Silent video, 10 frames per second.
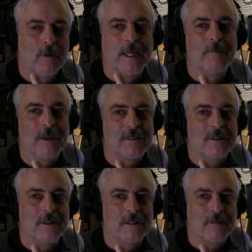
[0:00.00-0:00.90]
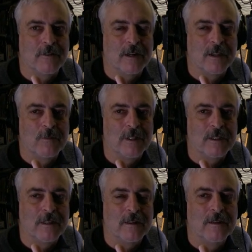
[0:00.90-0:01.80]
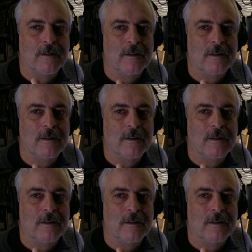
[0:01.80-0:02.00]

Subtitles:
Well, that makes it a different element then,